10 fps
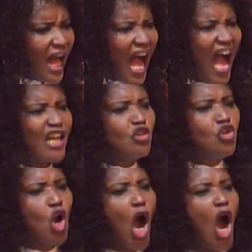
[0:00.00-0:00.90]
had
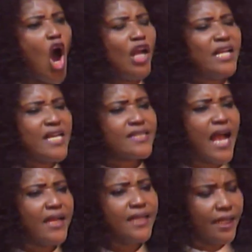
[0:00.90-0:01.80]
no
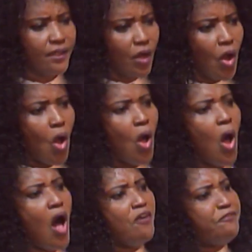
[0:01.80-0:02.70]
understanding
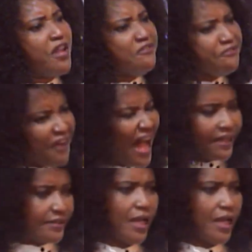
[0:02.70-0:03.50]
of the fact